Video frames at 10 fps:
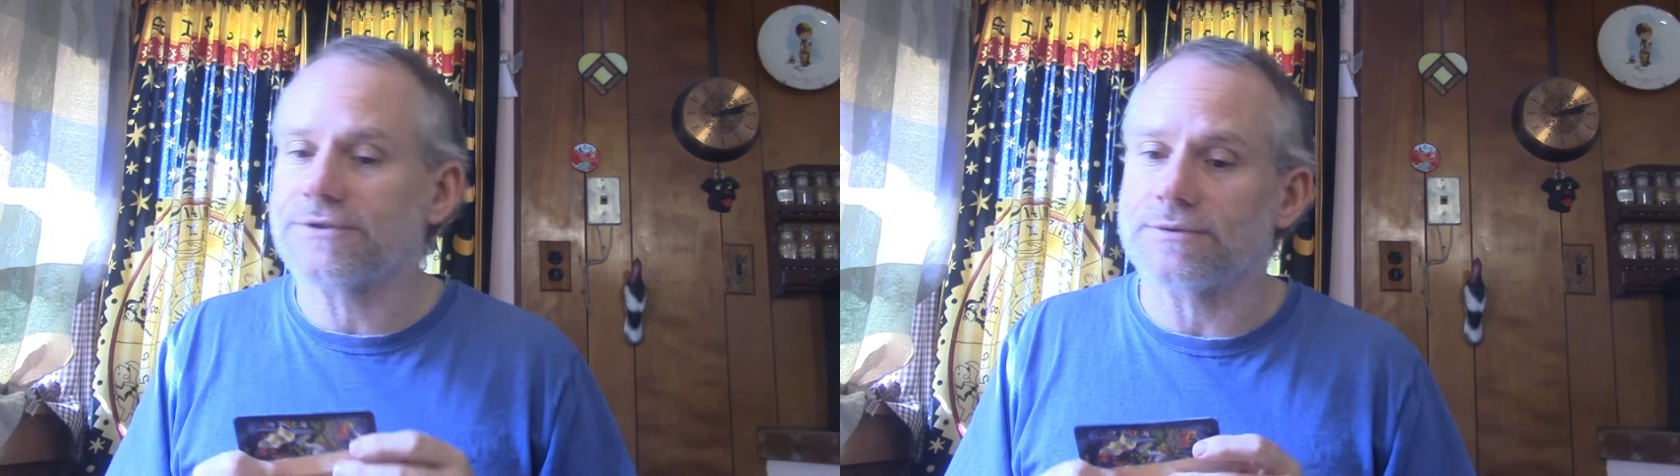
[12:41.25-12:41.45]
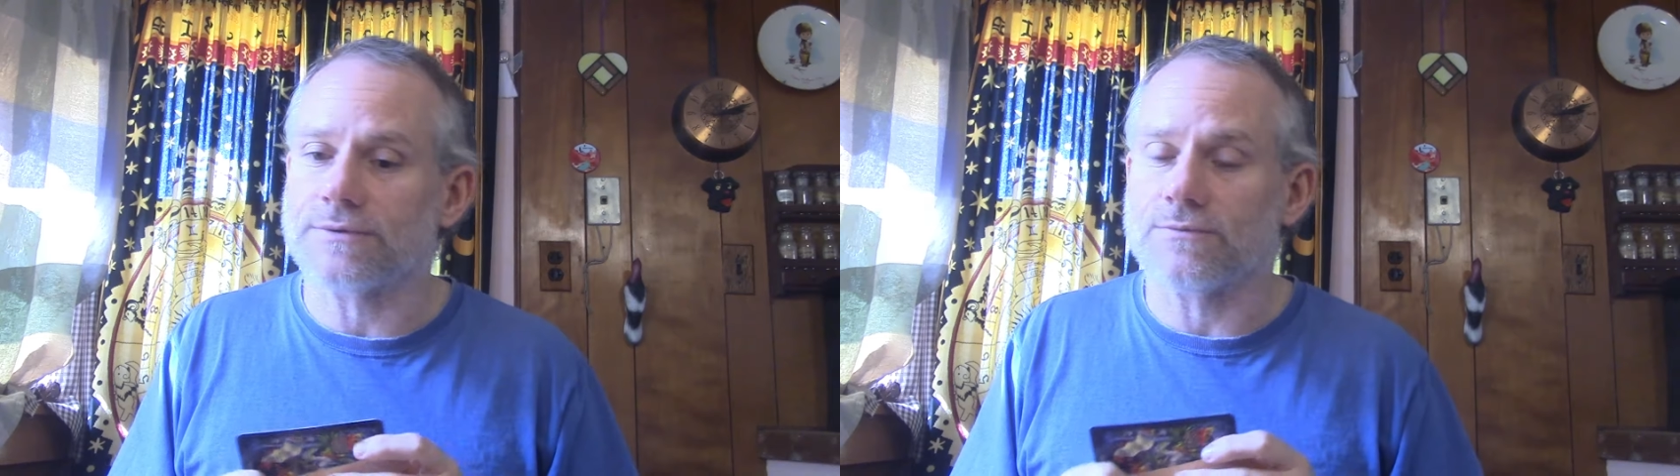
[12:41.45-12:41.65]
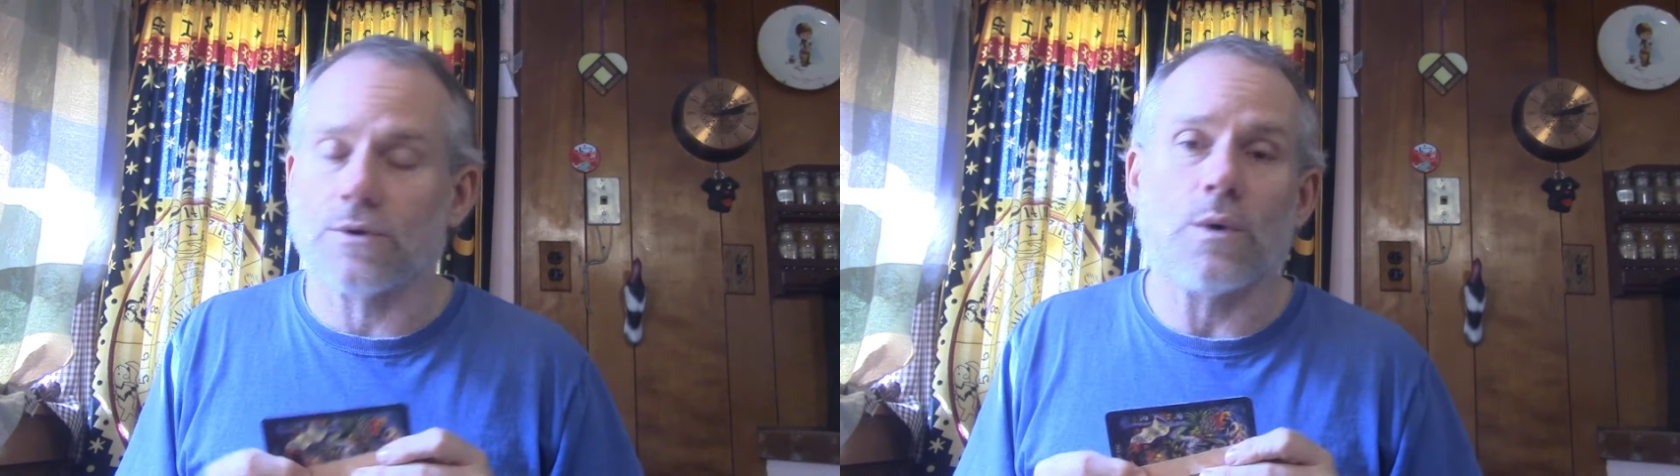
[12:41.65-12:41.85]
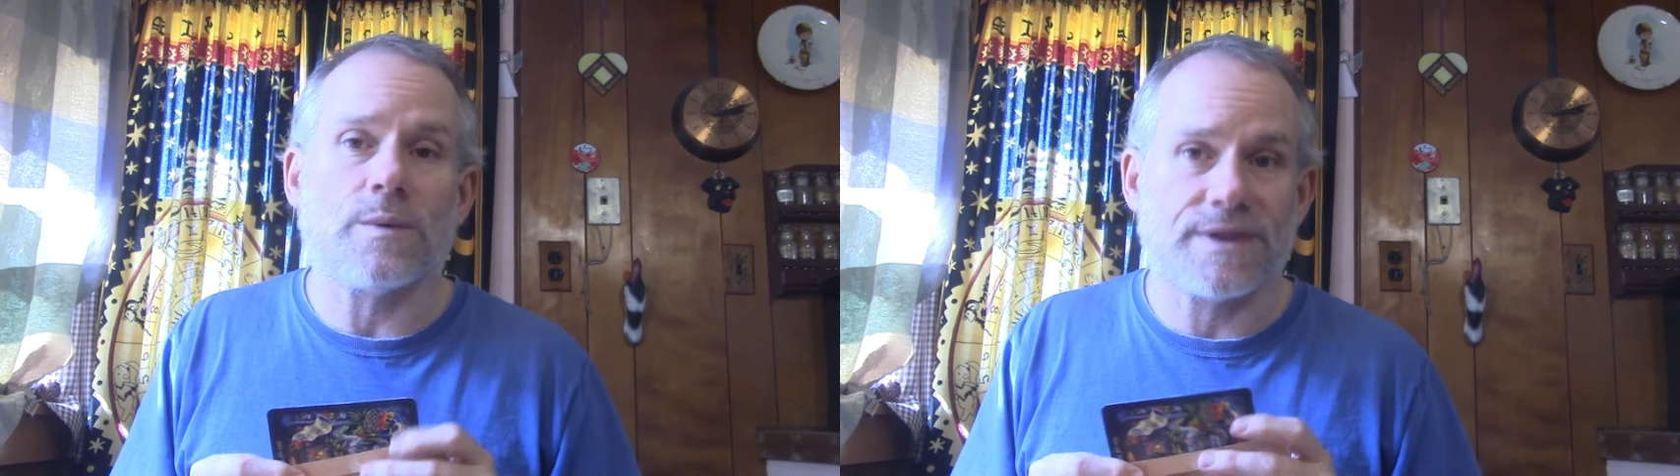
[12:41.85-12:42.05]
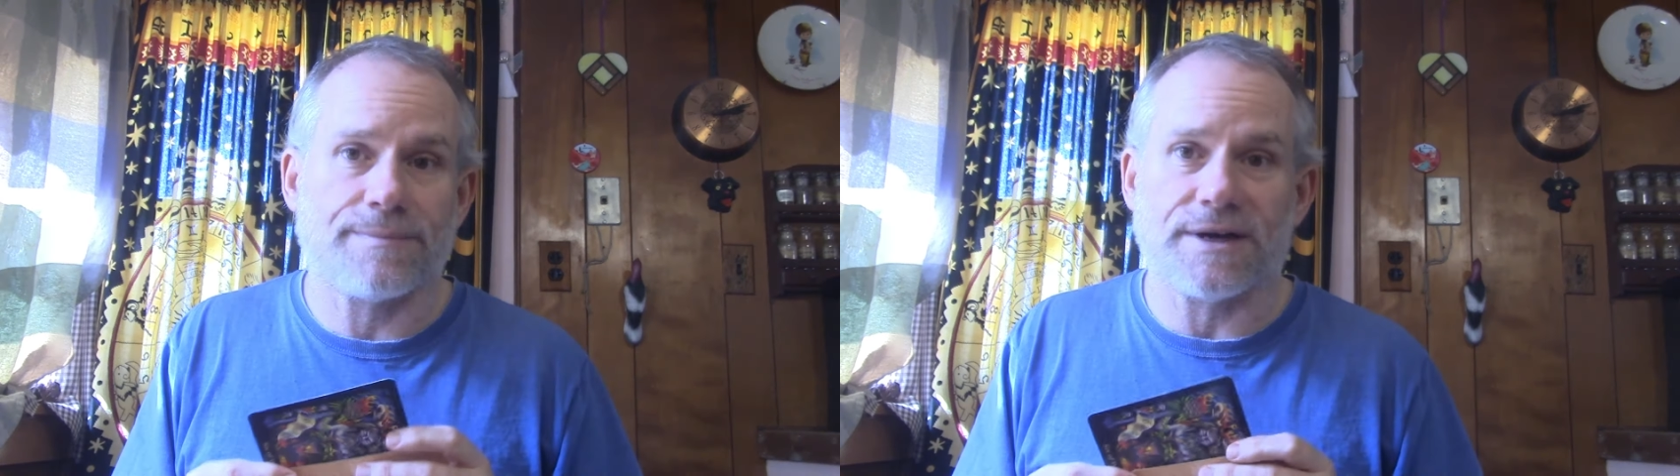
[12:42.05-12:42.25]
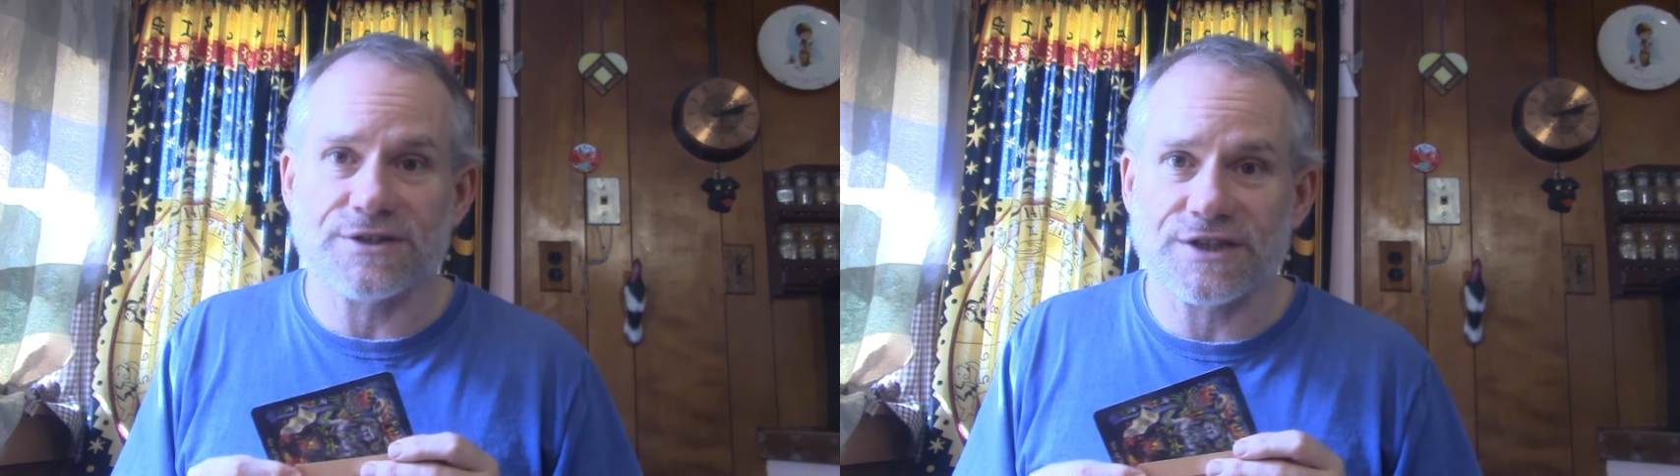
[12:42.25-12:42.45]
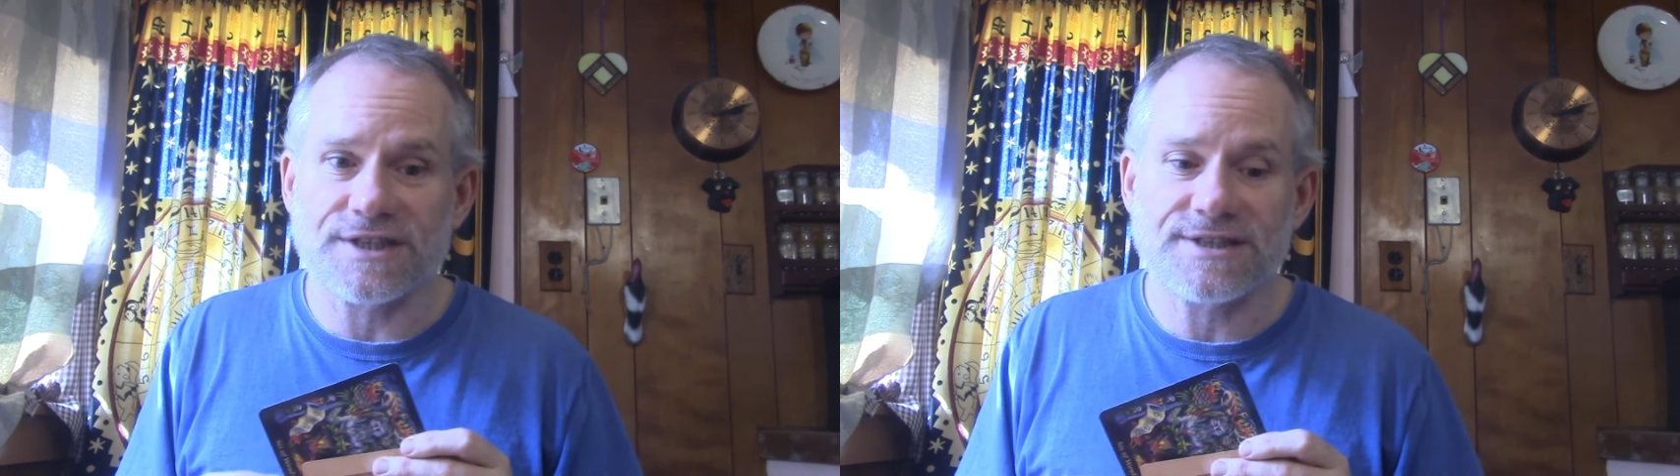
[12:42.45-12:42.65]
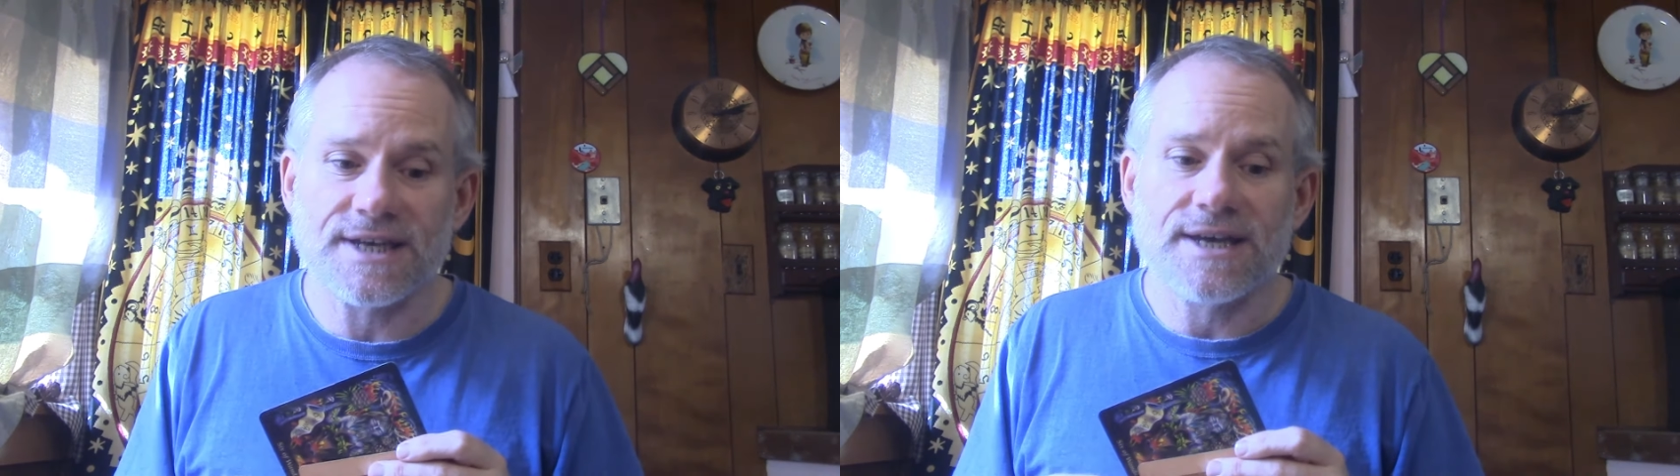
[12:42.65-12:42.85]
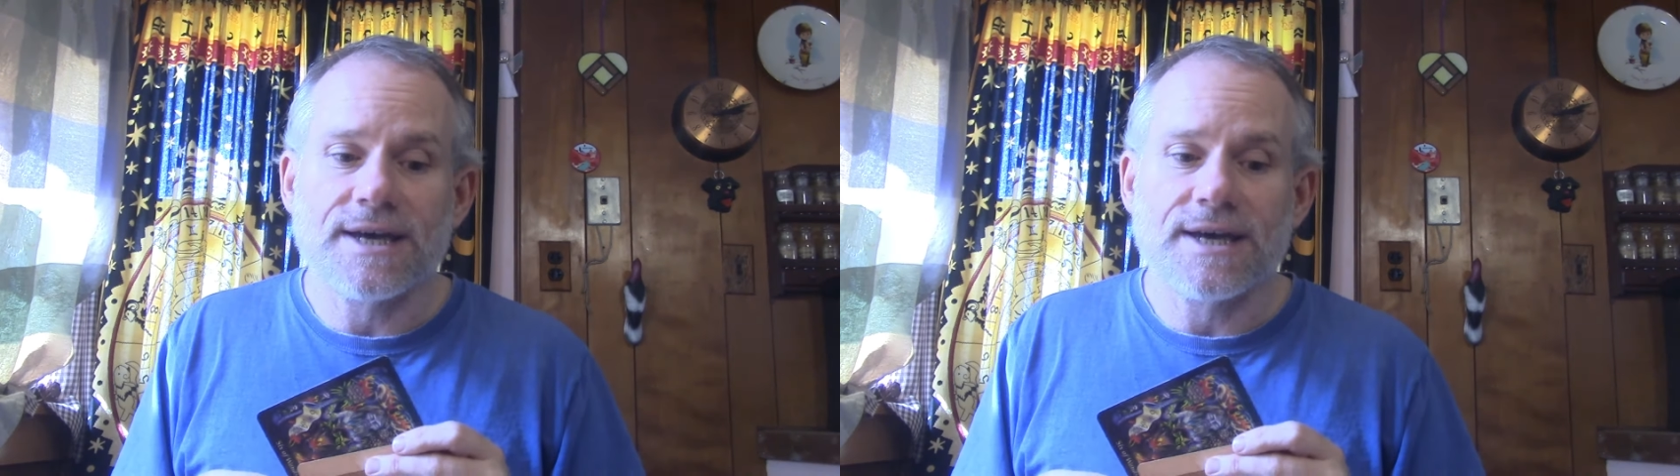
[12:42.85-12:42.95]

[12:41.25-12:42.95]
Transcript: to roll with the punches